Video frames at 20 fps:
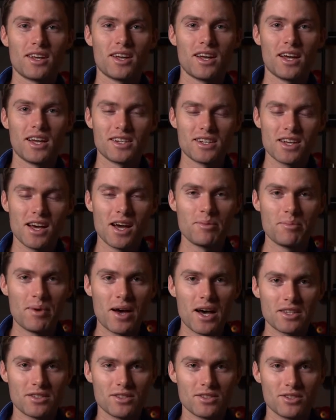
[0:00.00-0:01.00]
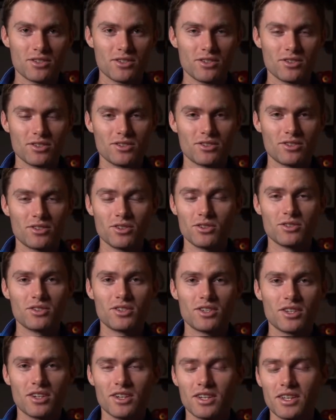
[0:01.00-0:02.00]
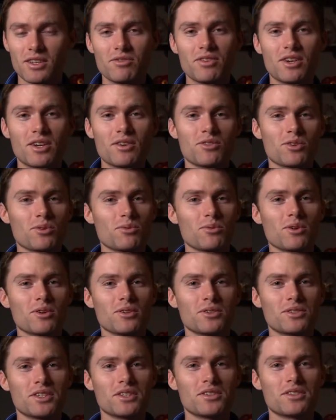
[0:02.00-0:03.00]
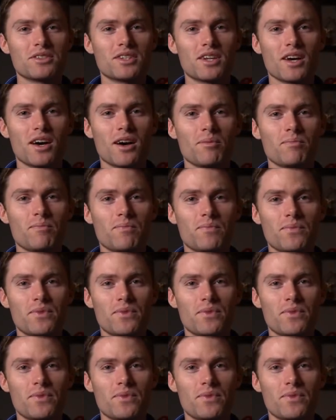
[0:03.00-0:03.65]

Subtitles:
and time hasn't stood still, even if the world did stop.